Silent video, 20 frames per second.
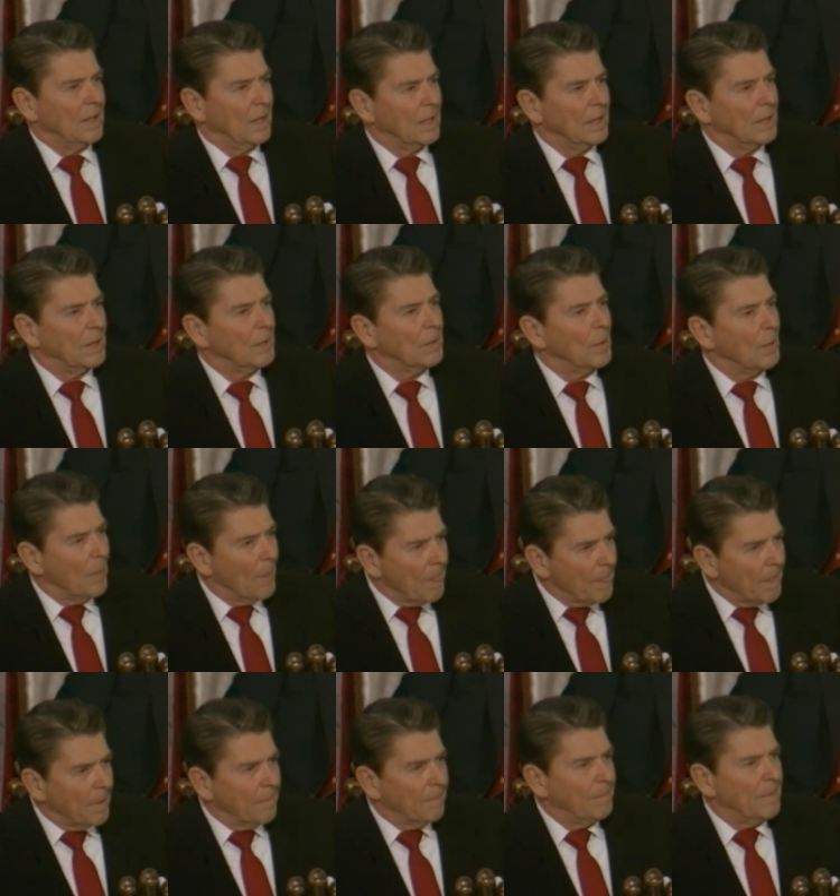uh,
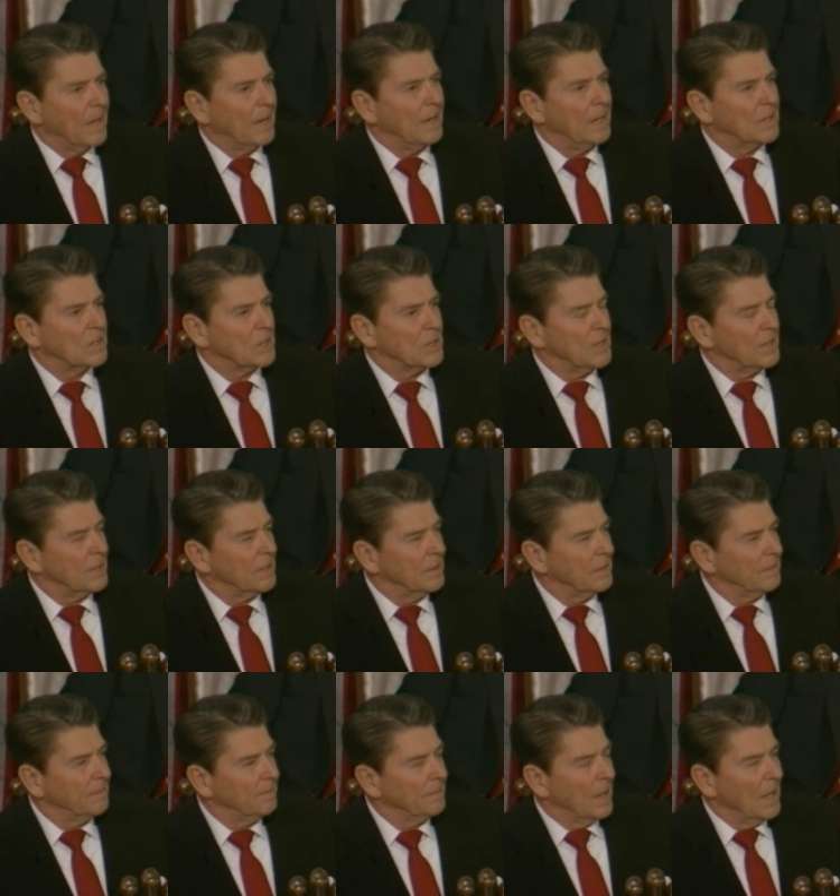that it isn't?
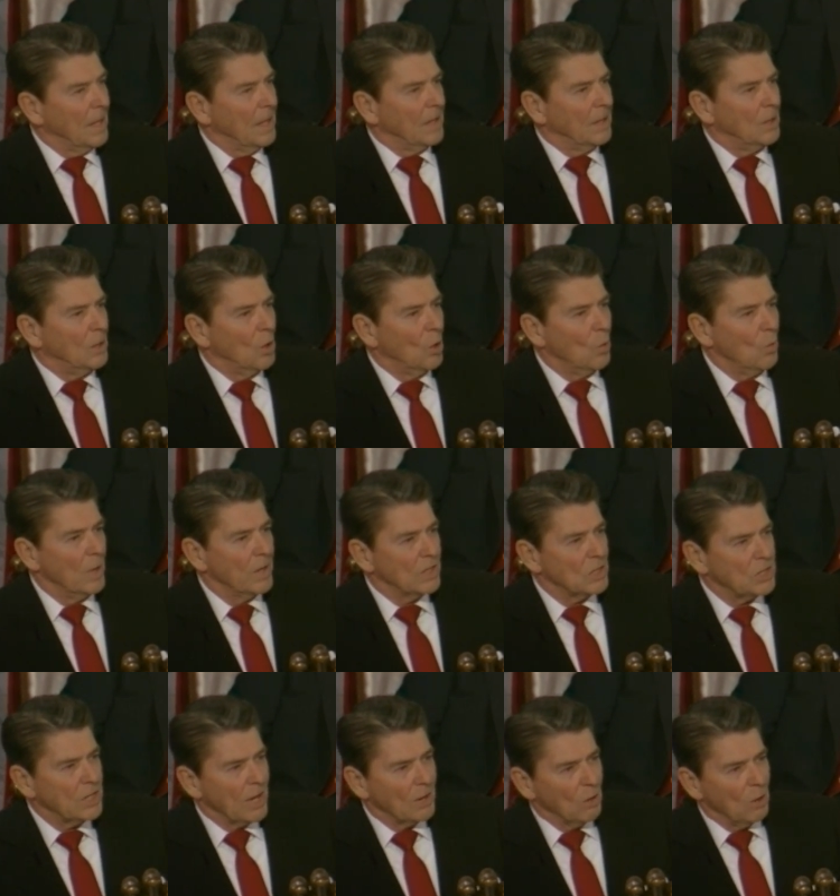No one
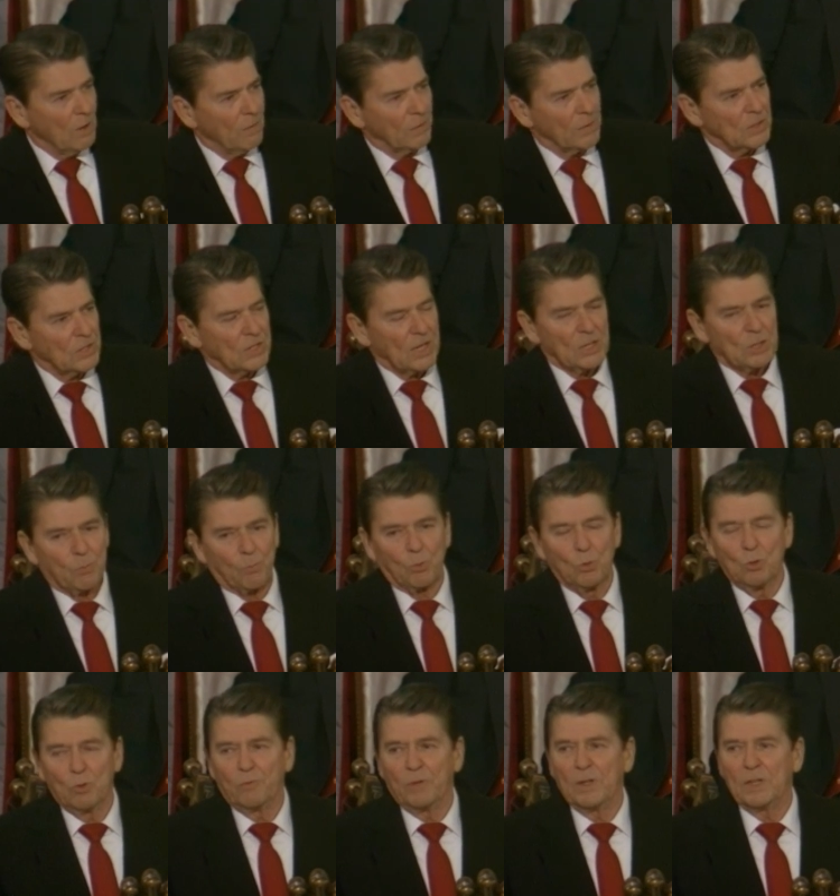has yet offered such
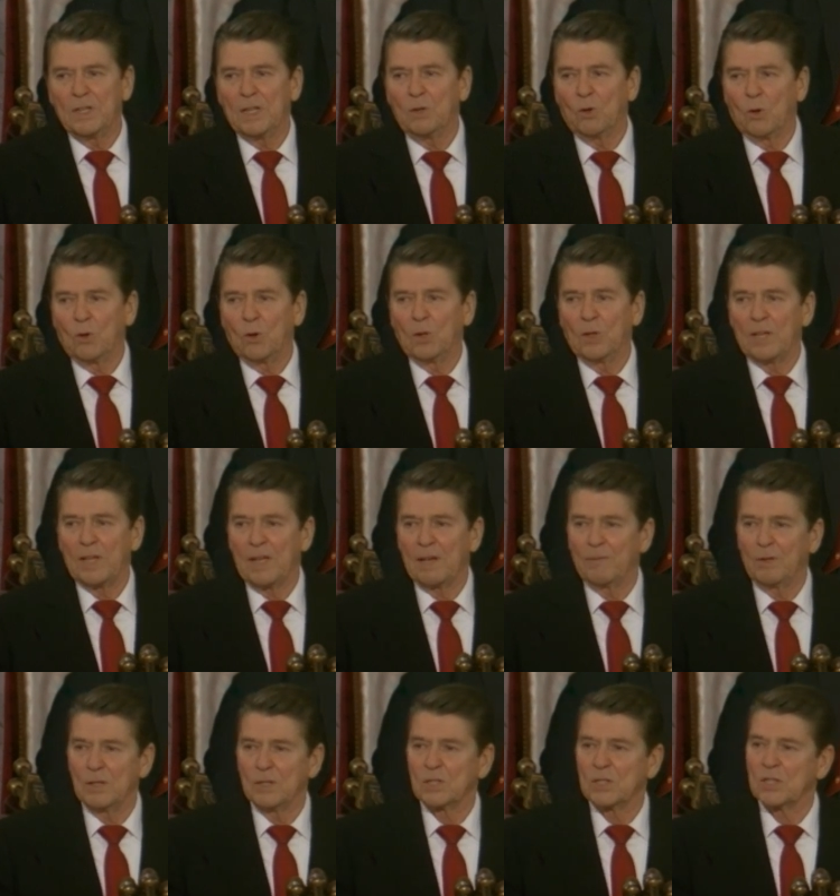proof. Indeed, all the
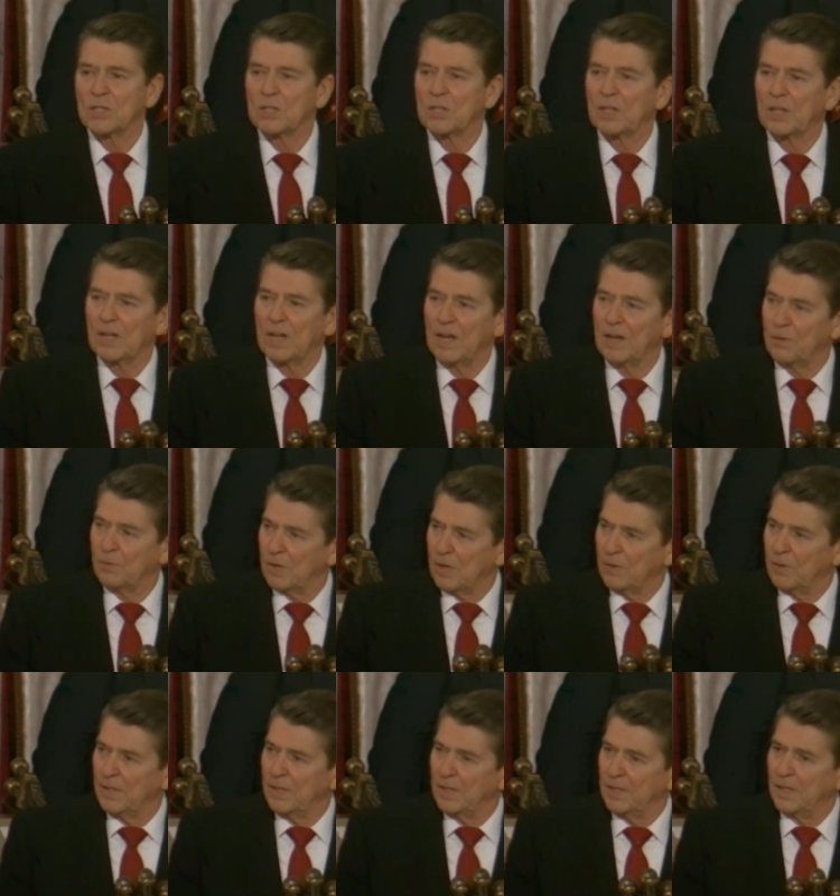evidence is to the
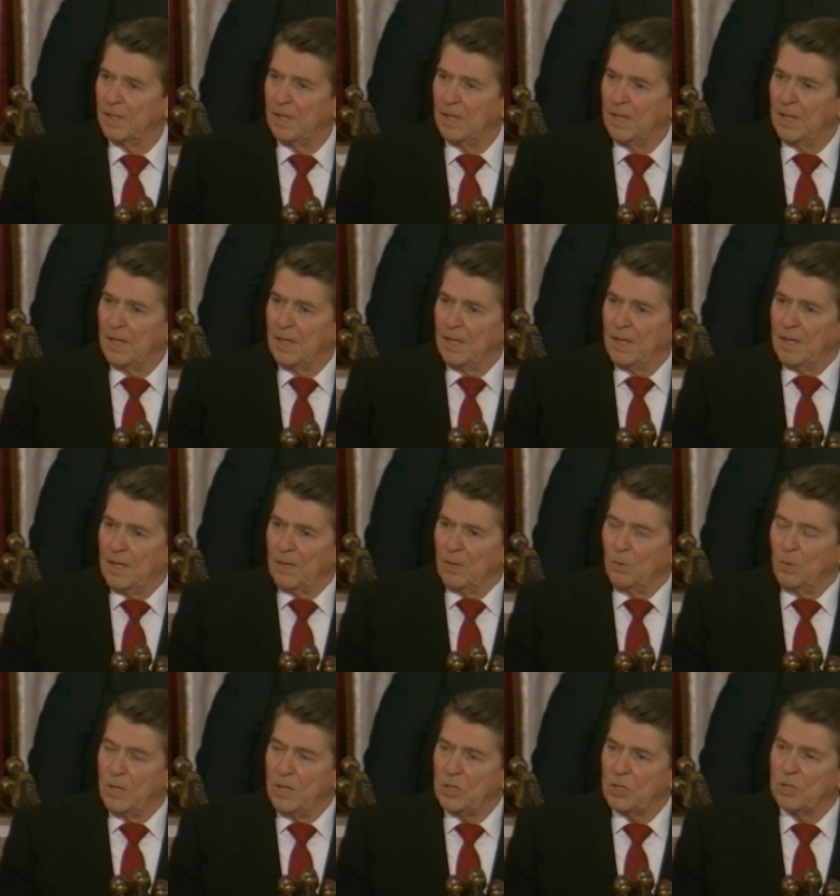contrary.
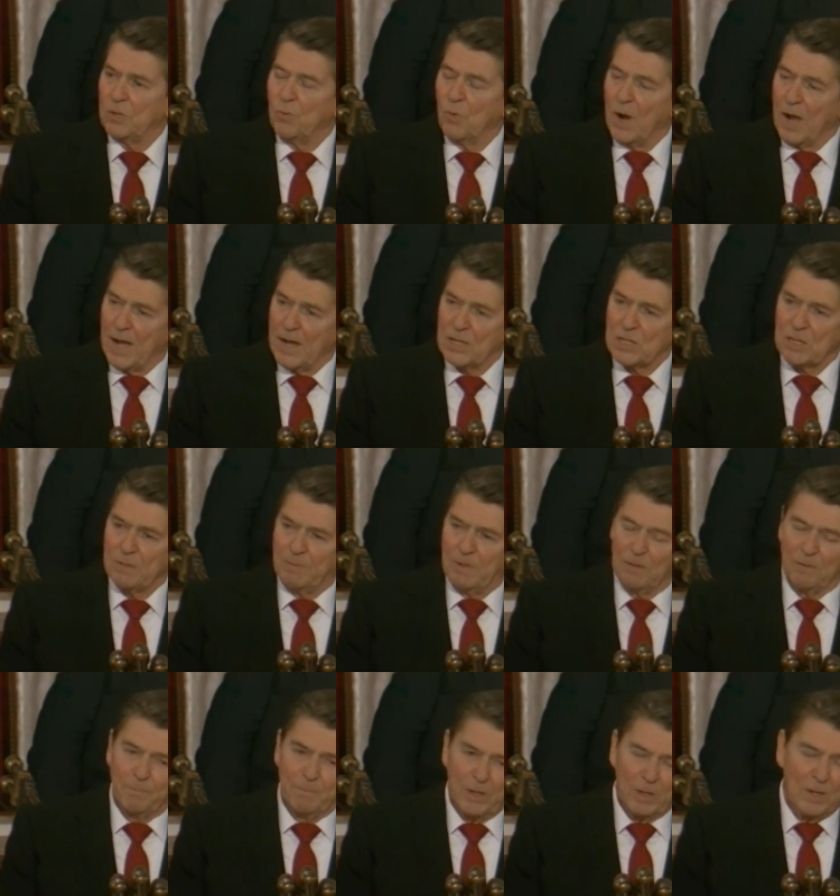We should rise
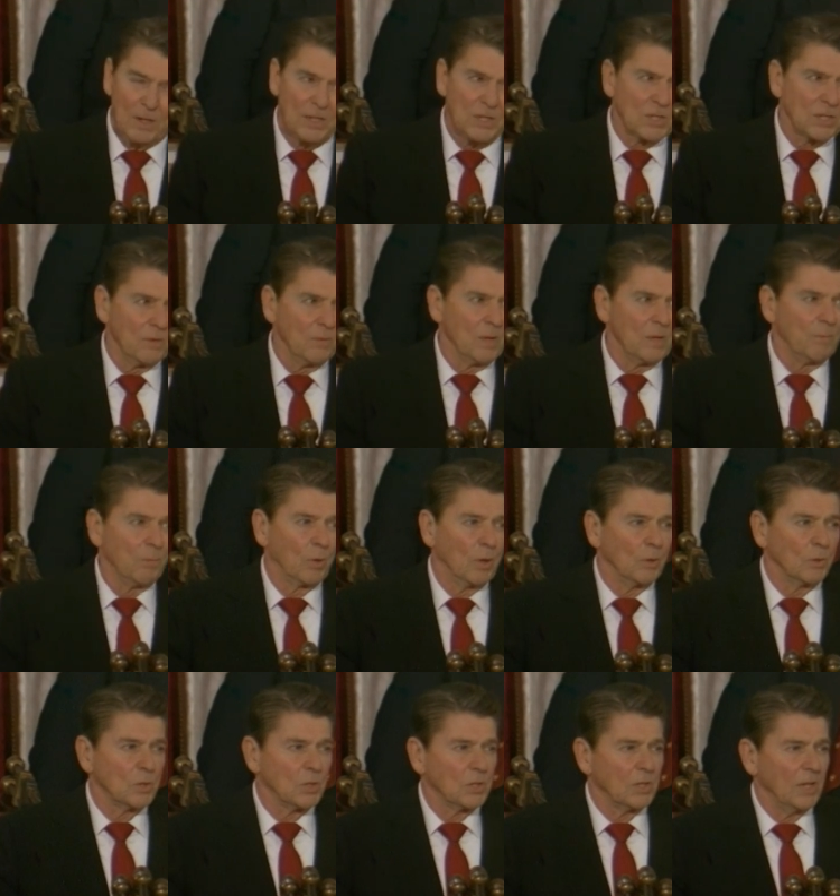above bitterness and
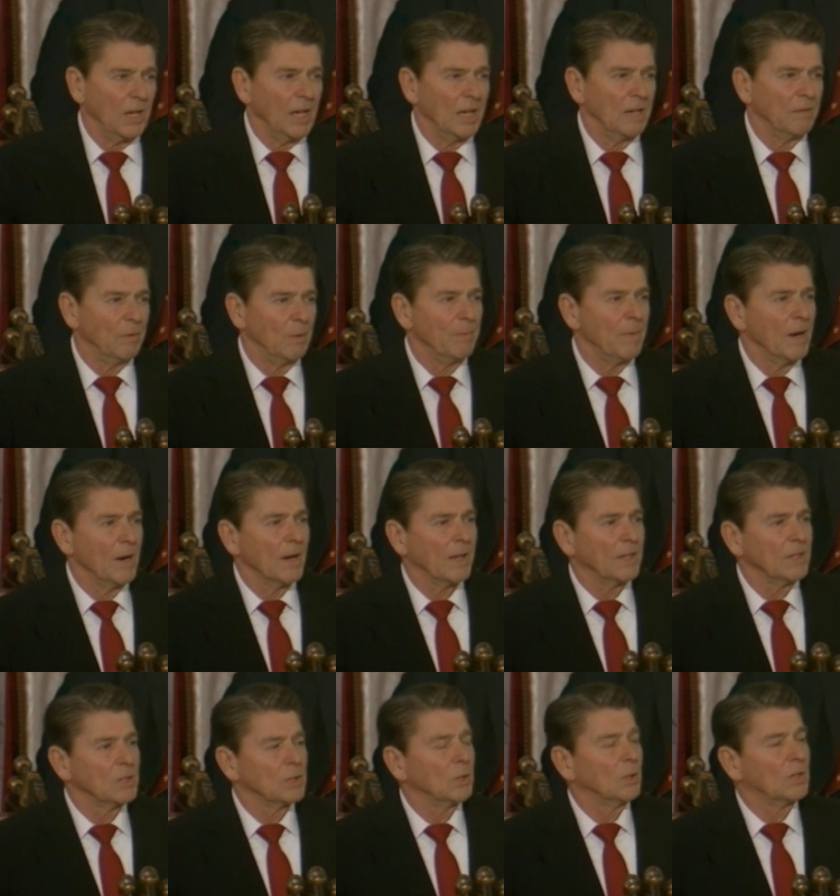reproach, and if
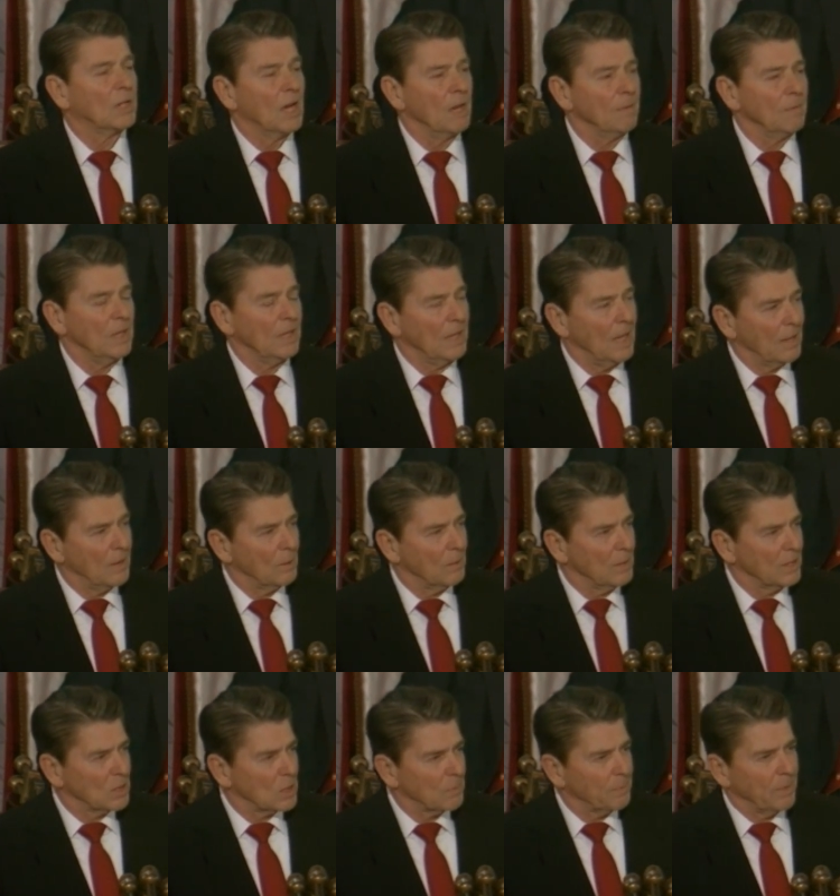Americans could come together
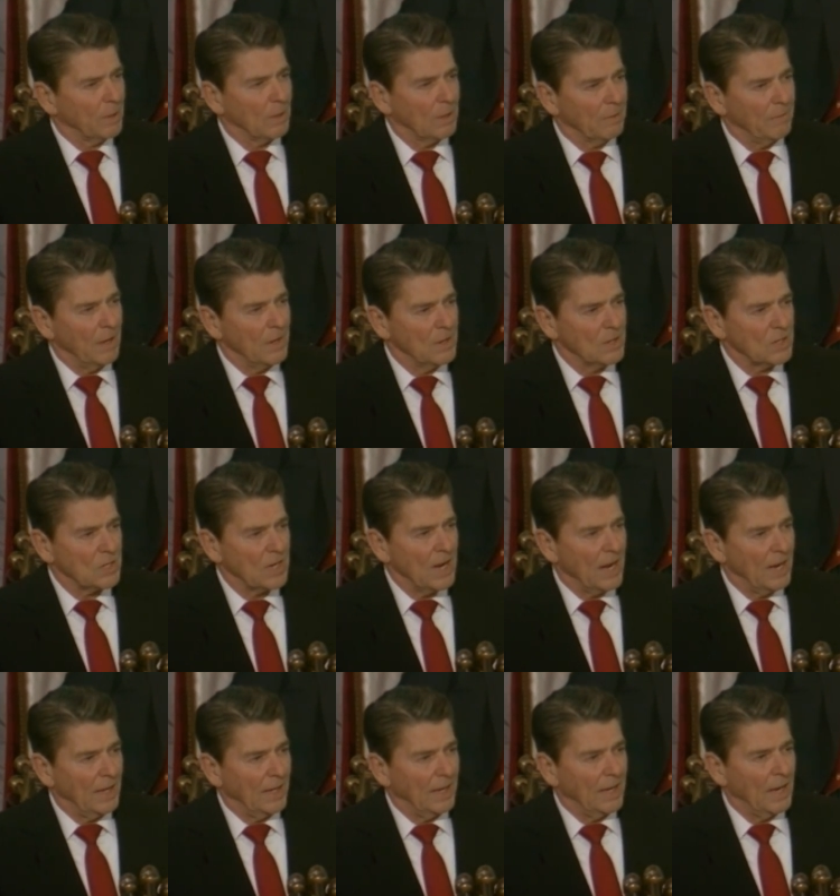in a spirit of
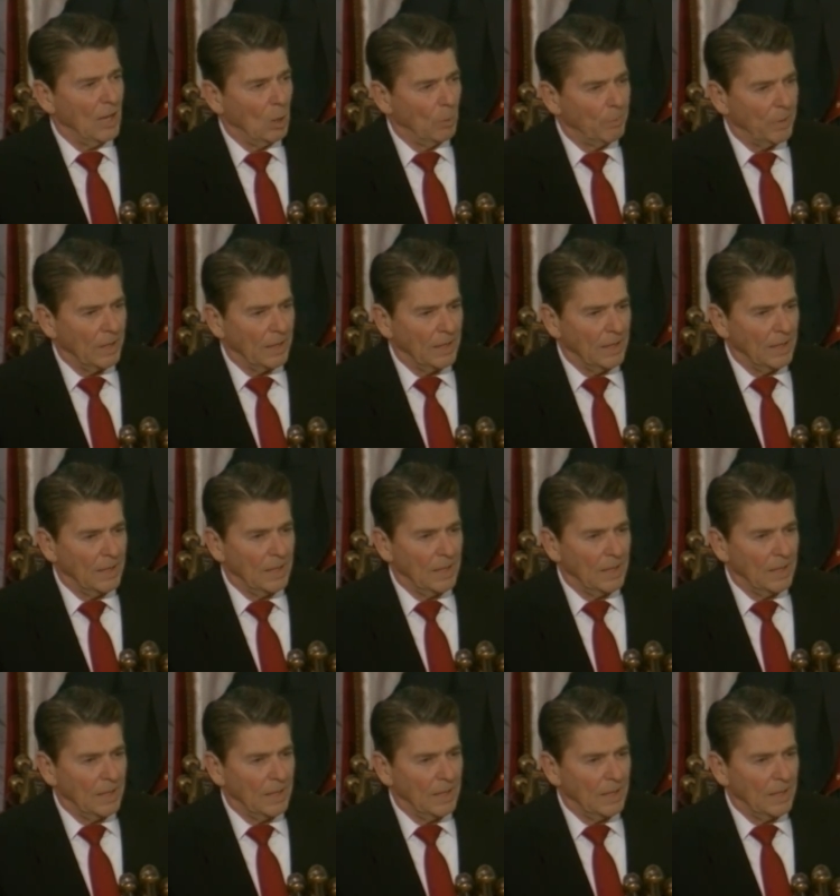understanding and helping,